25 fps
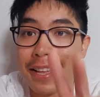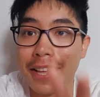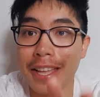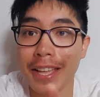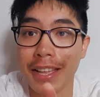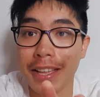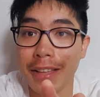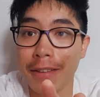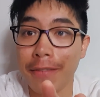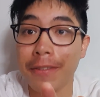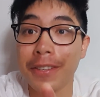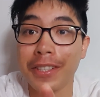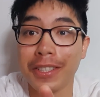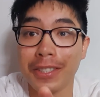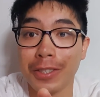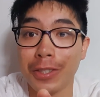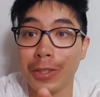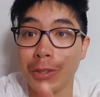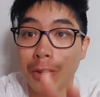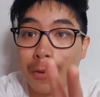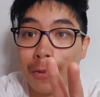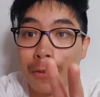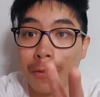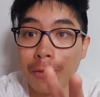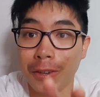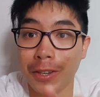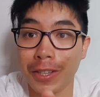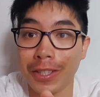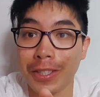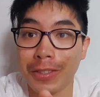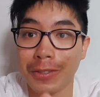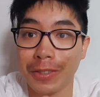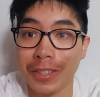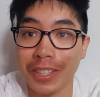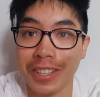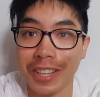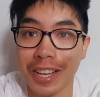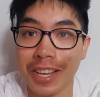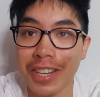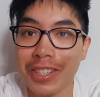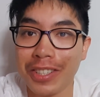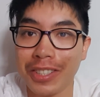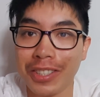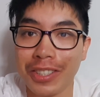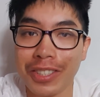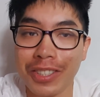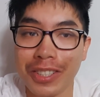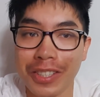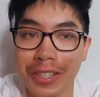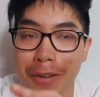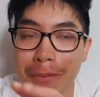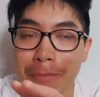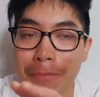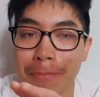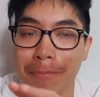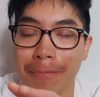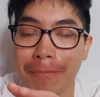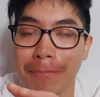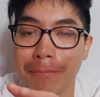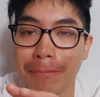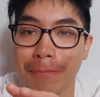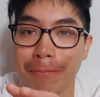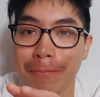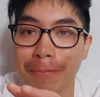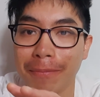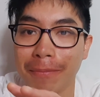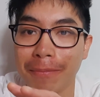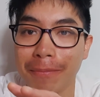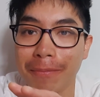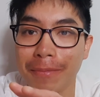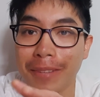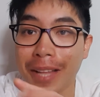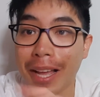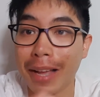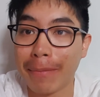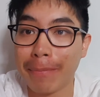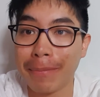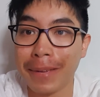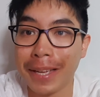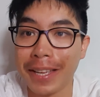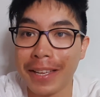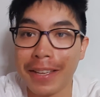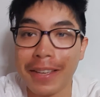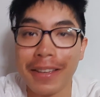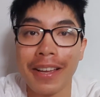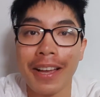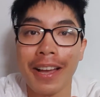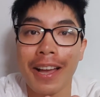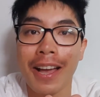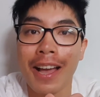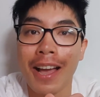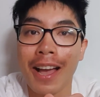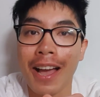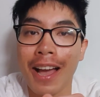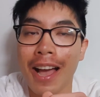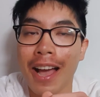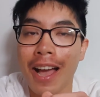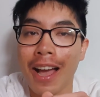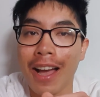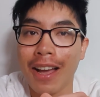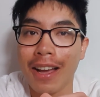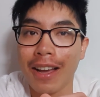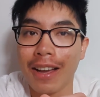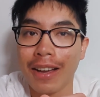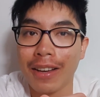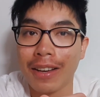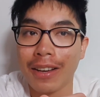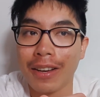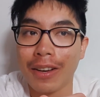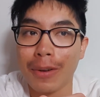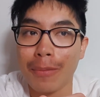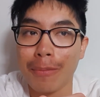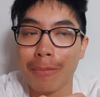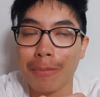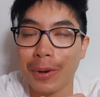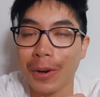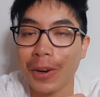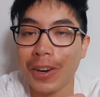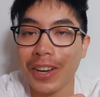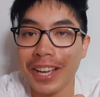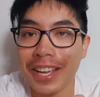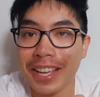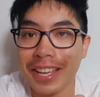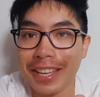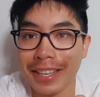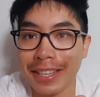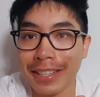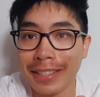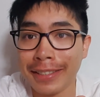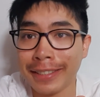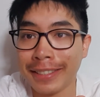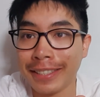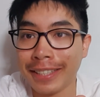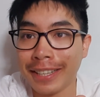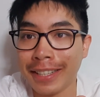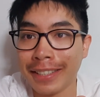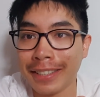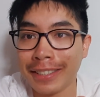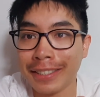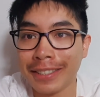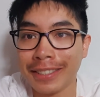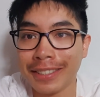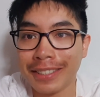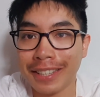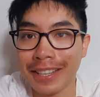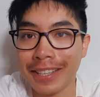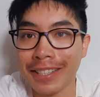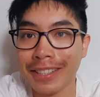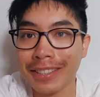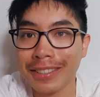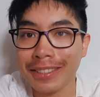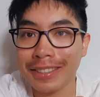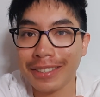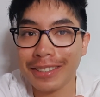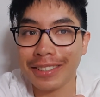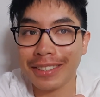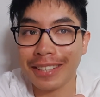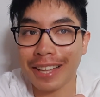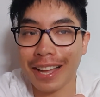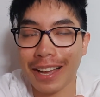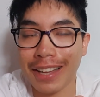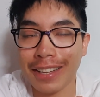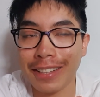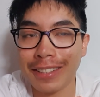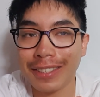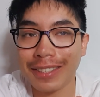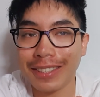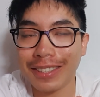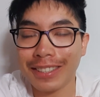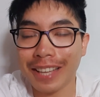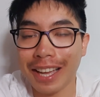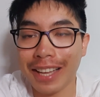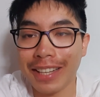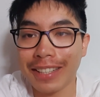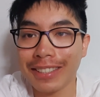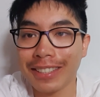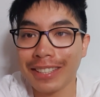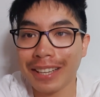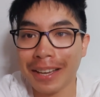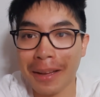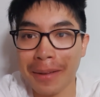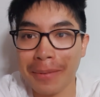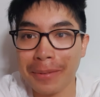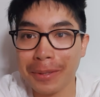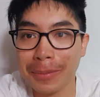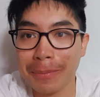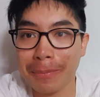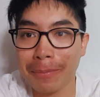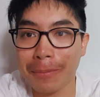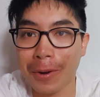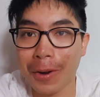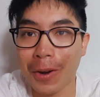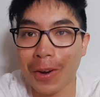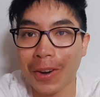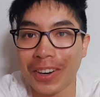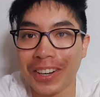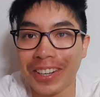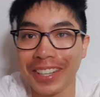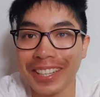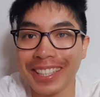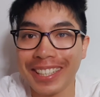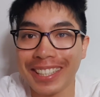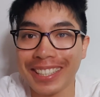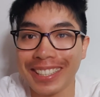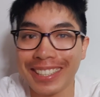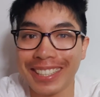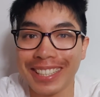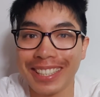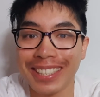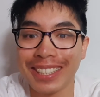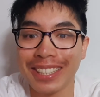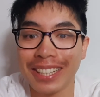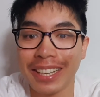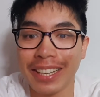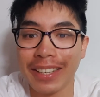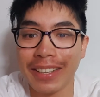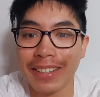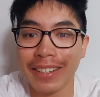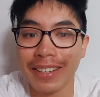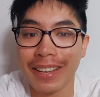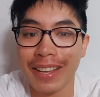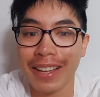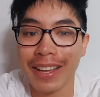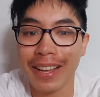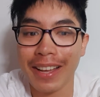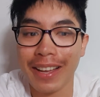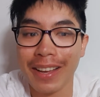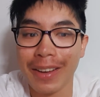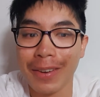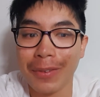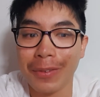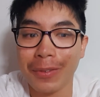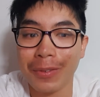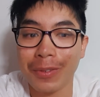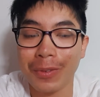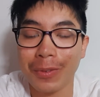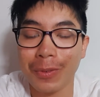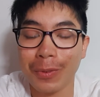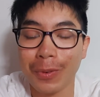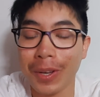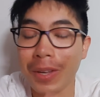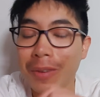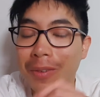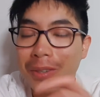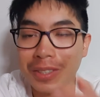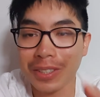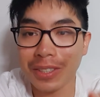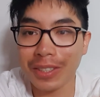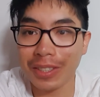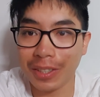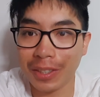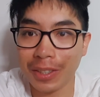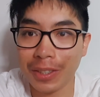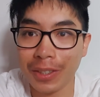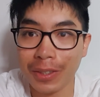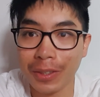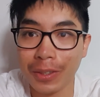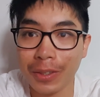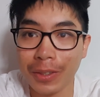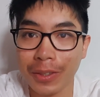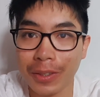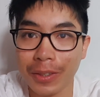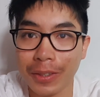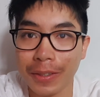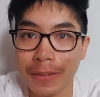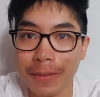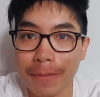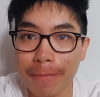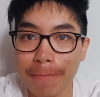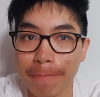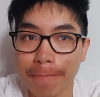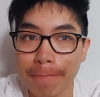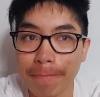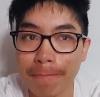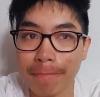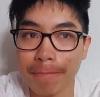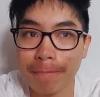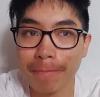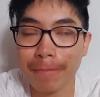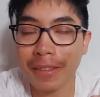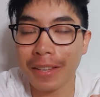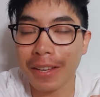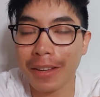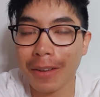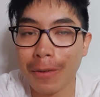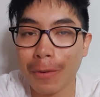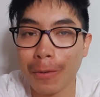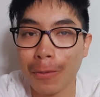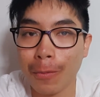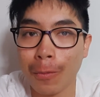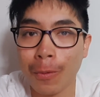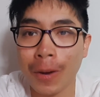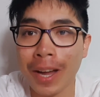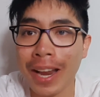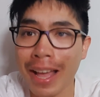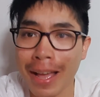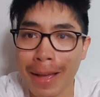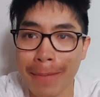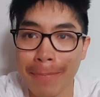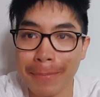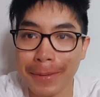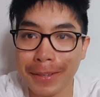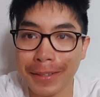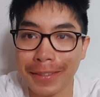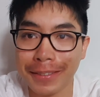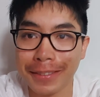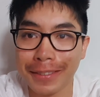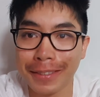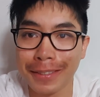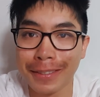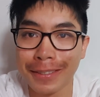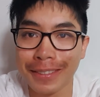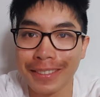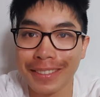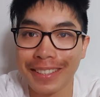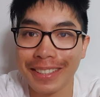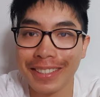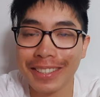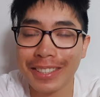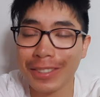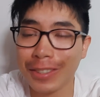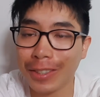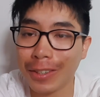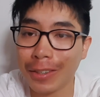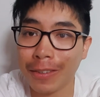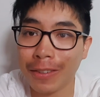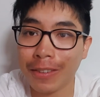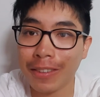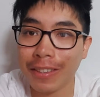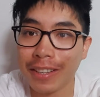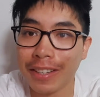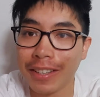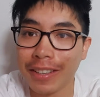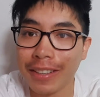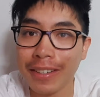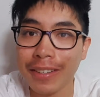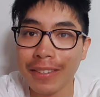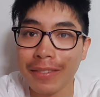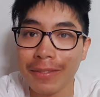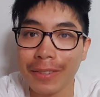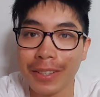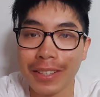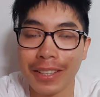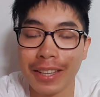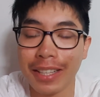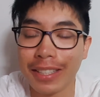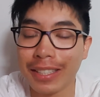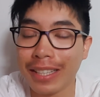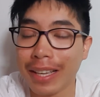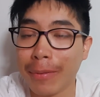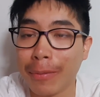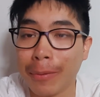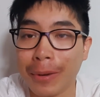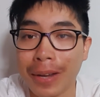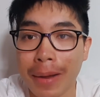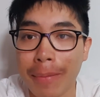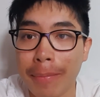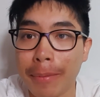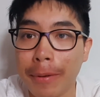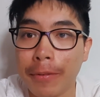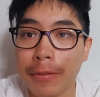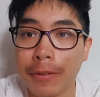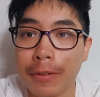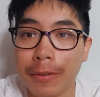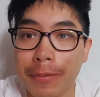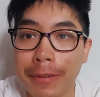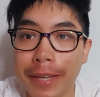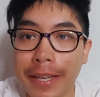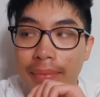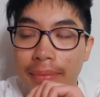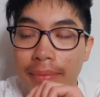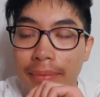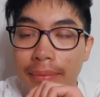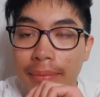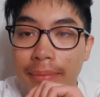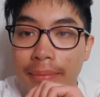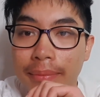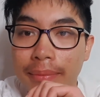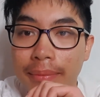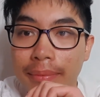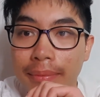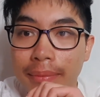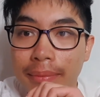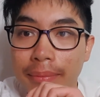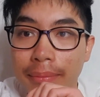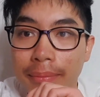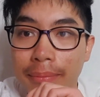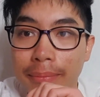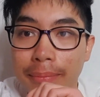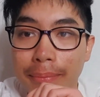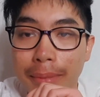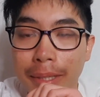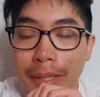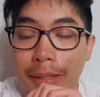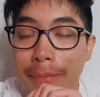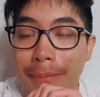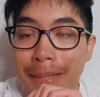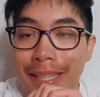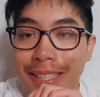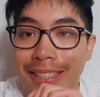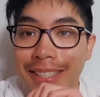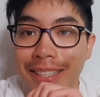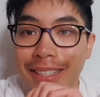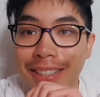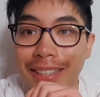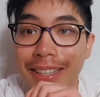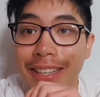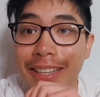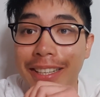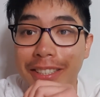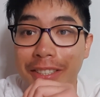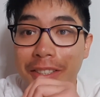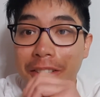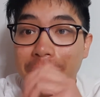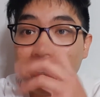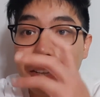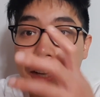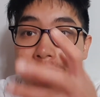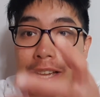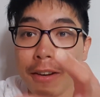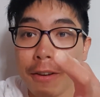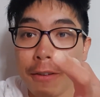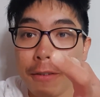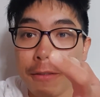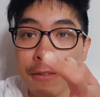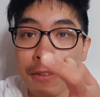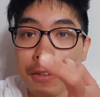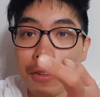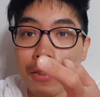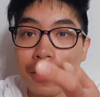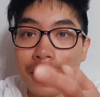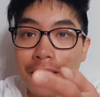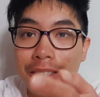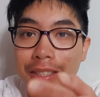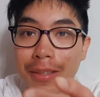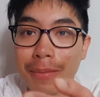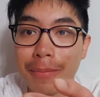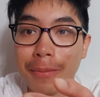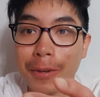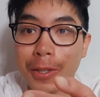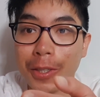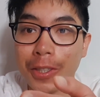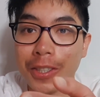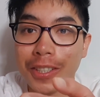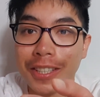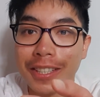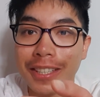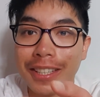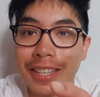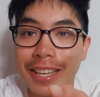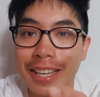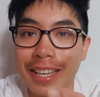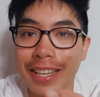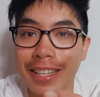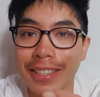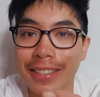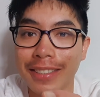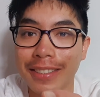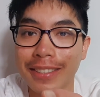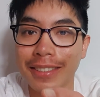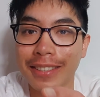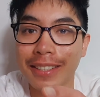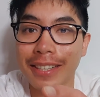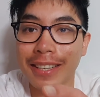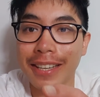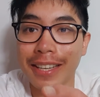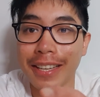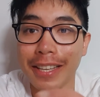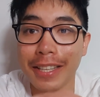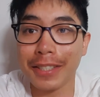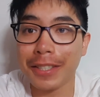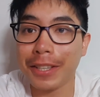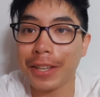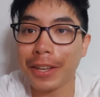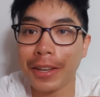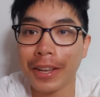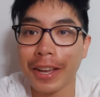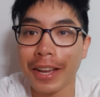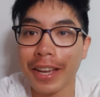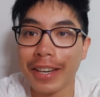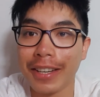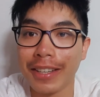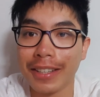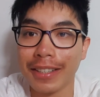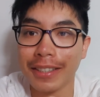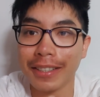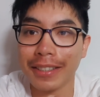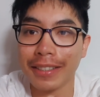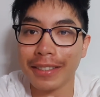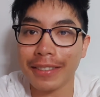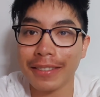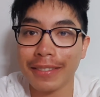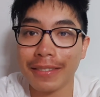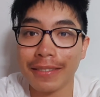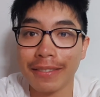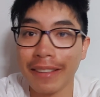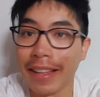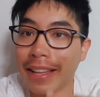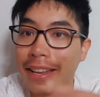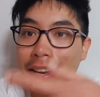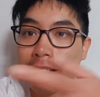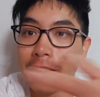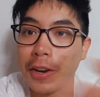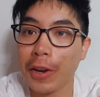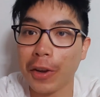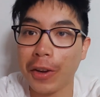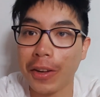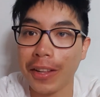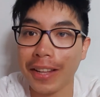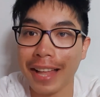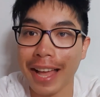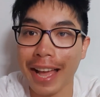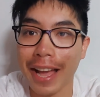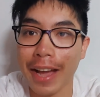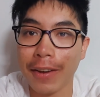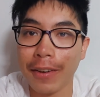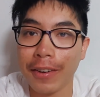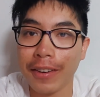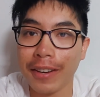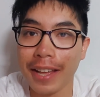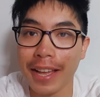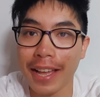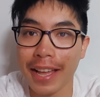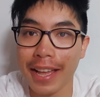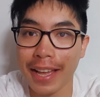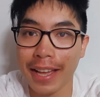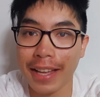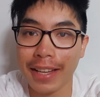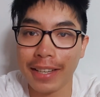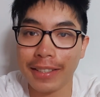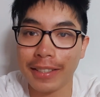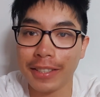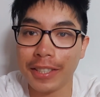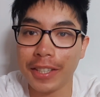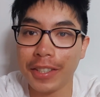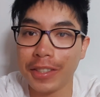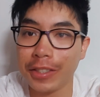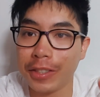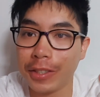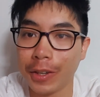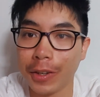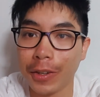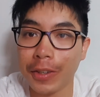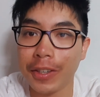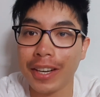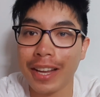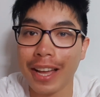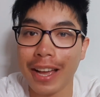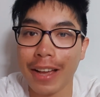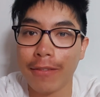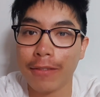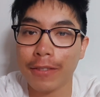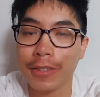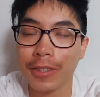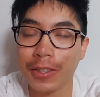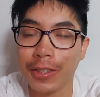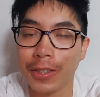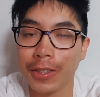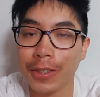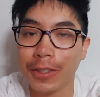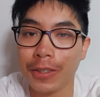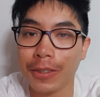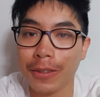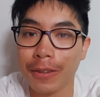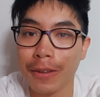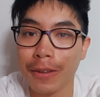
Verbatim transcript: if it's your first relationship, like me, boy, it stings like 10 times more because it's like, we were so good. What happened? Sort of thing. Well, that's what happened for me. But basically, it's okay to feel this emotion and it's okay to let it all out, and you don't have to